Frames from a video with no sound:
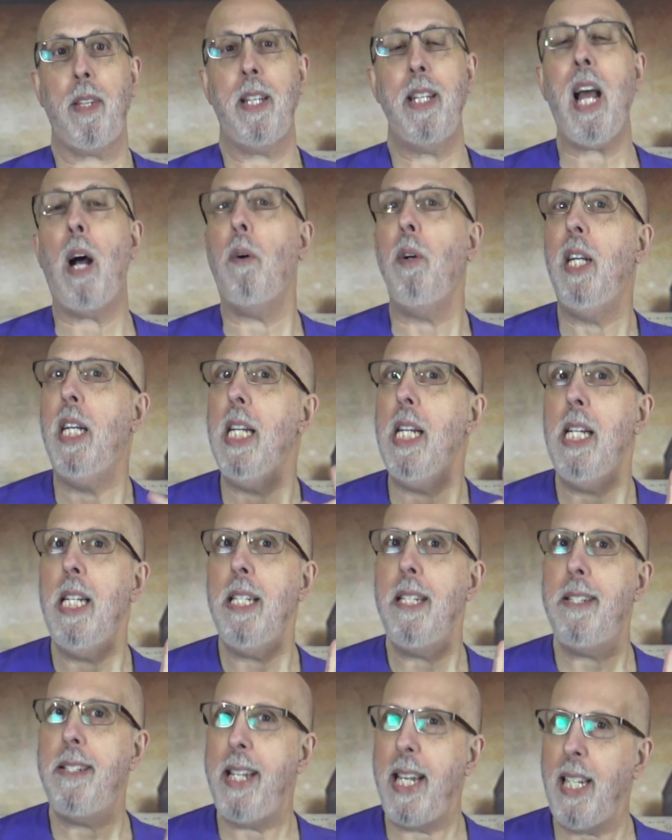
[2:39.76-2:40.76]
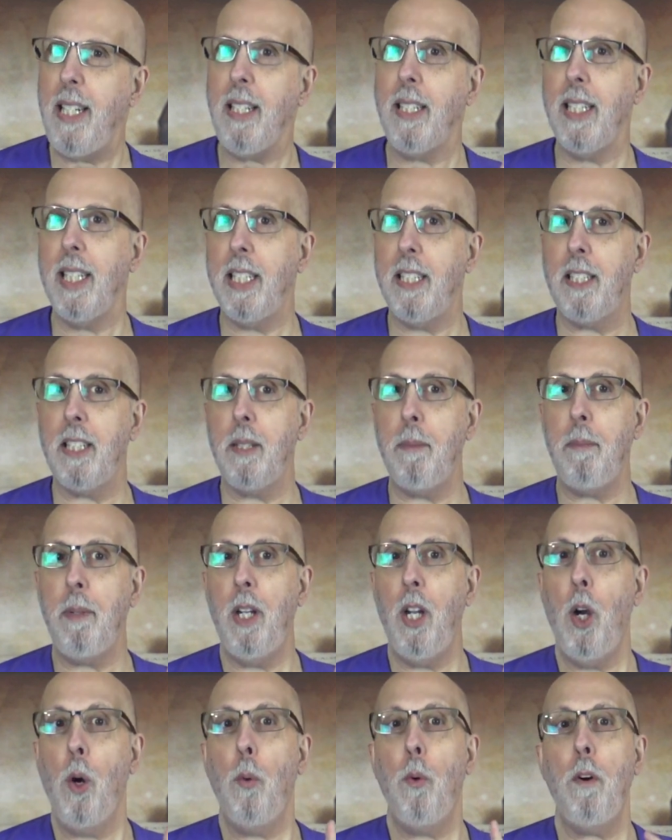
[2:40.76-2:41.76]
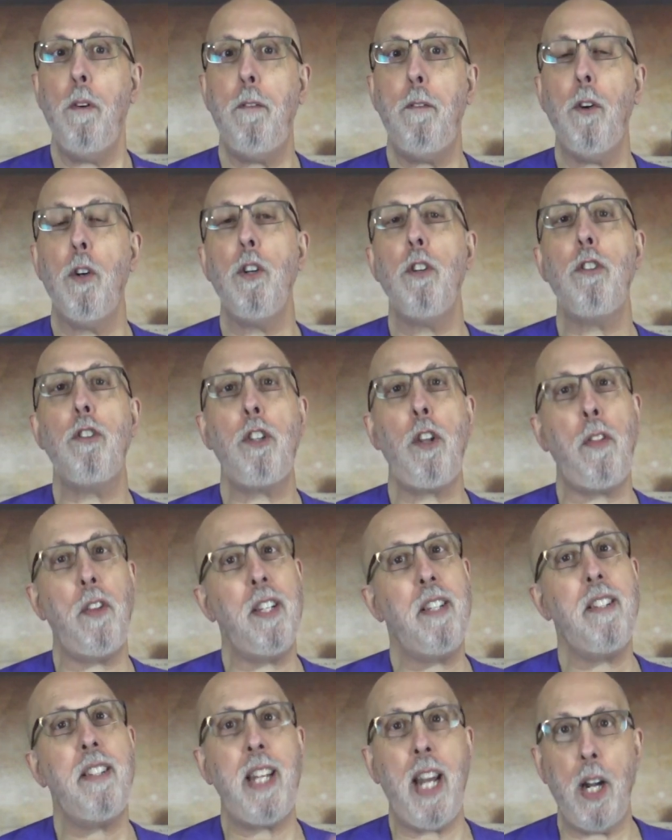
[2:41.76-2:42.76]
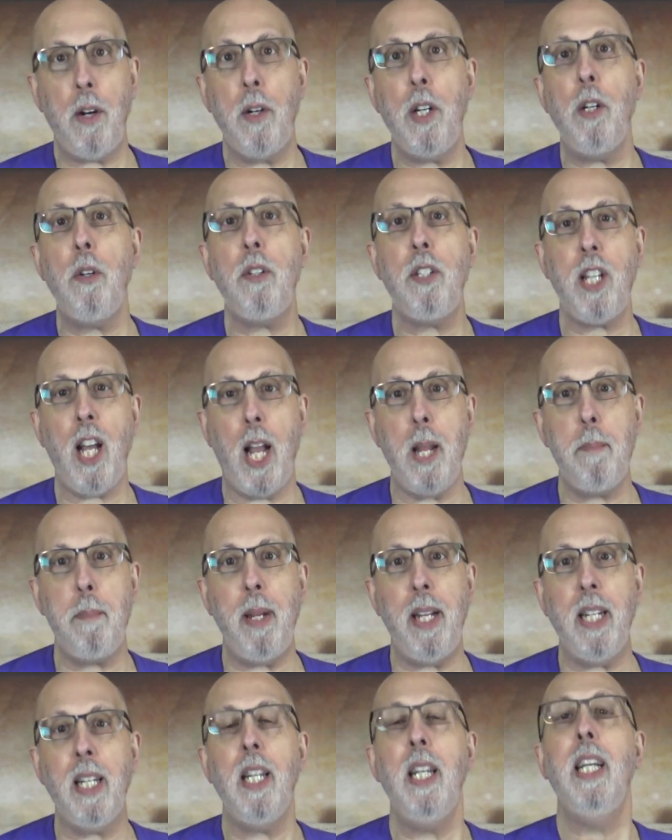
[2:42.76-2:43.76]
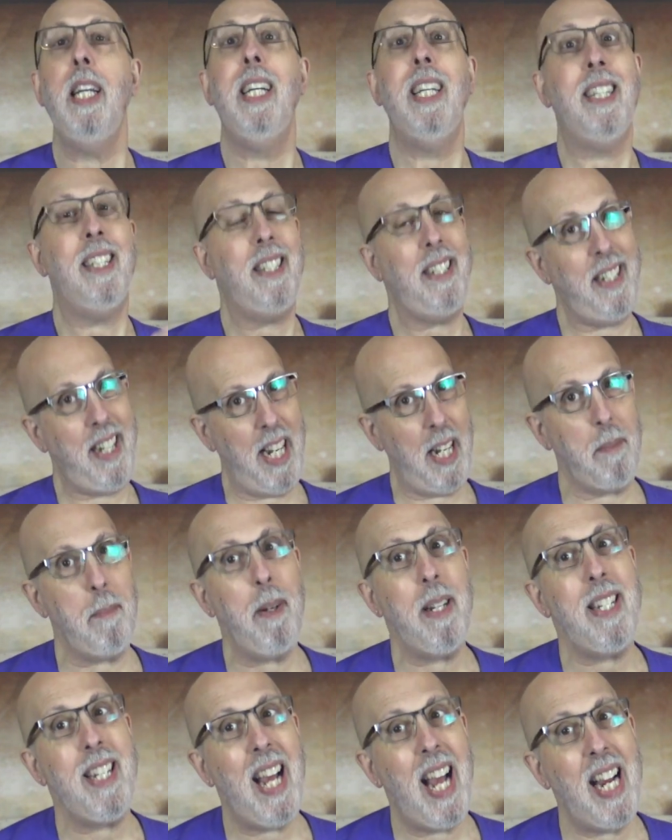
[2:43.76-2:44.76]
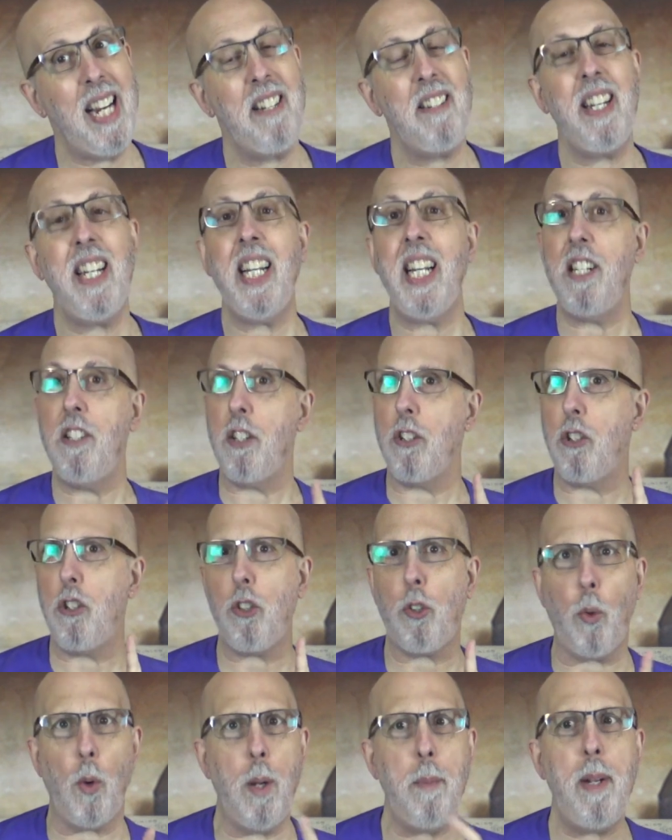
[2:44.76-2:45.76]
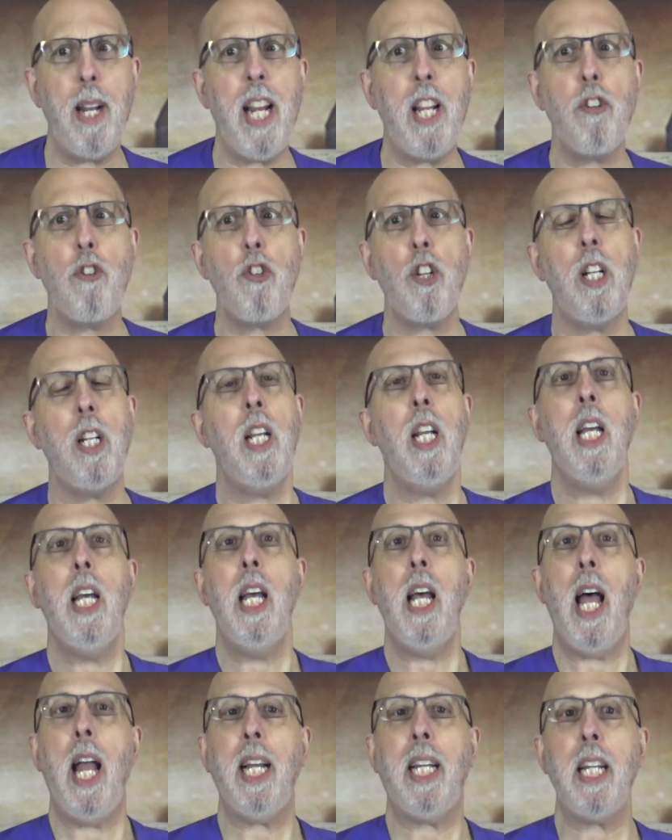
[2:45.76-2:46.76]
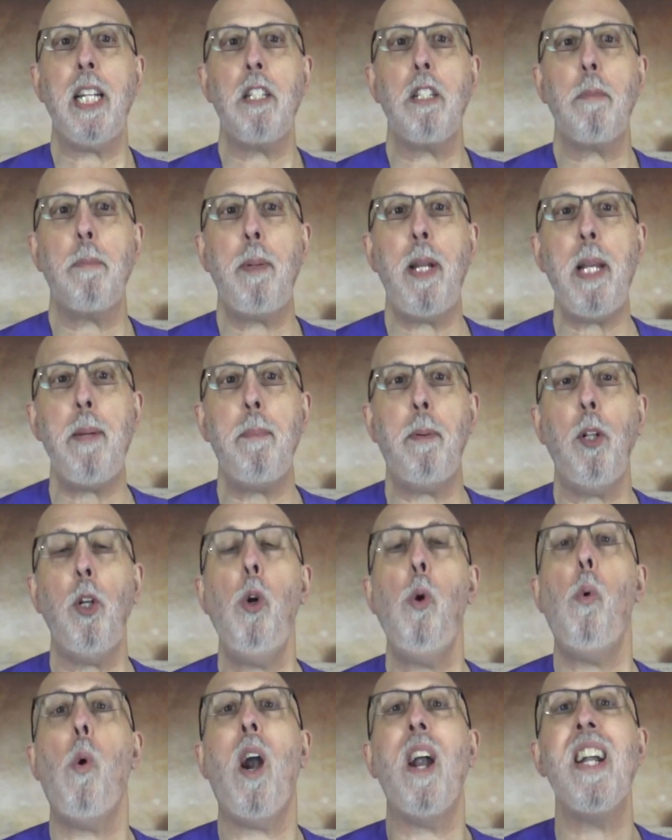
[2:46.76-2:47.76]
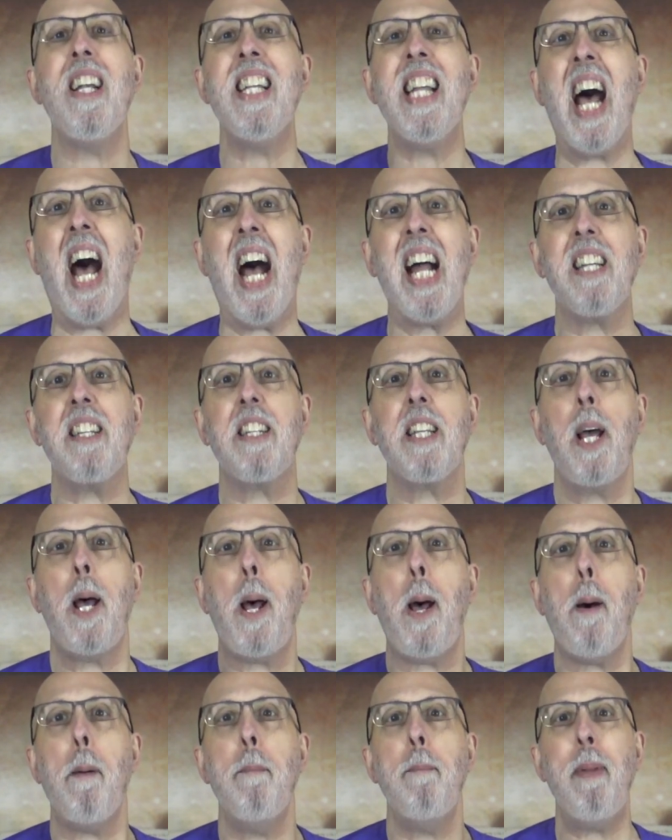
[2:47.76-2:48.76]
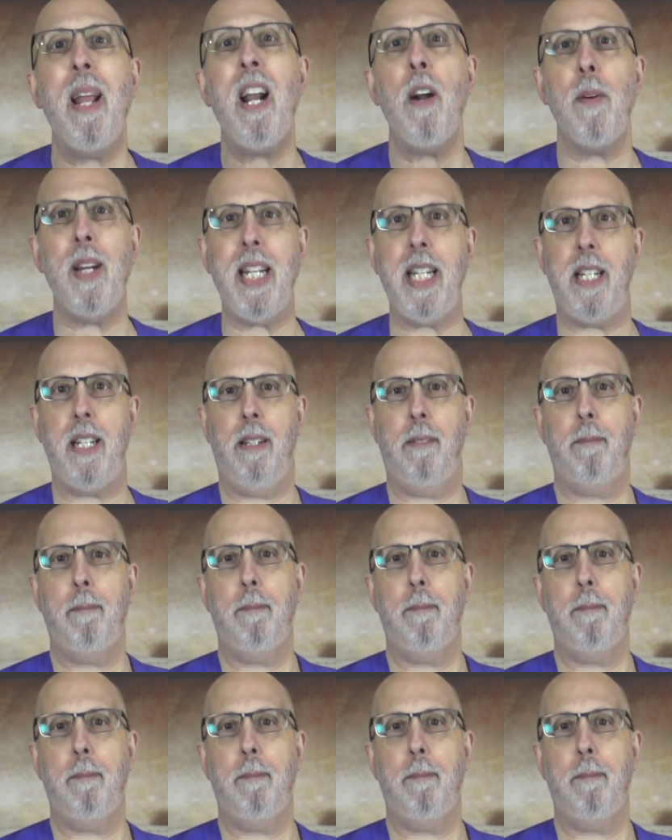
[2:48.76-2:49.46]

Now, singleism refers to the stereotyping, stigmatizing, and discrimination against people who are not married.